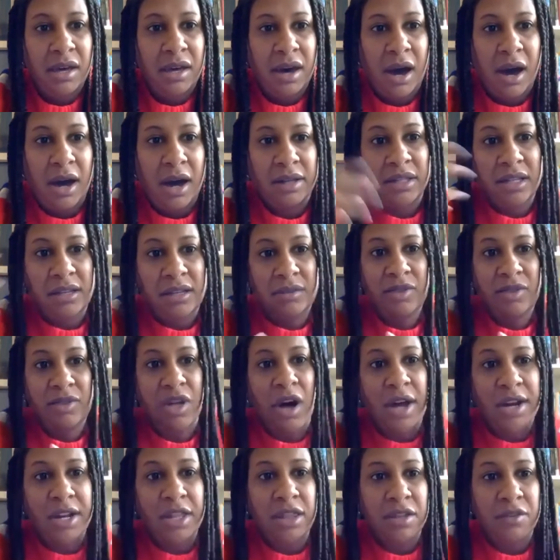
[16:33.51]
lives
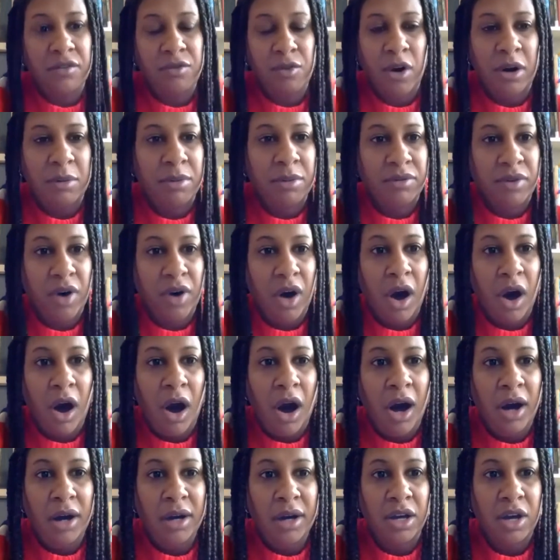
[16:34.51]
on in the form of a
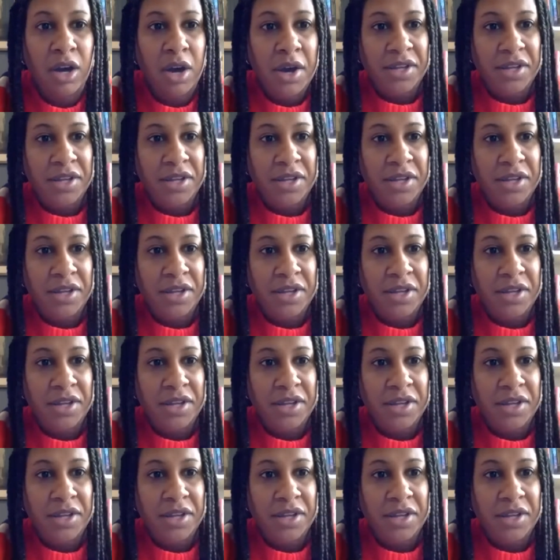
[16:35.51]
hawk.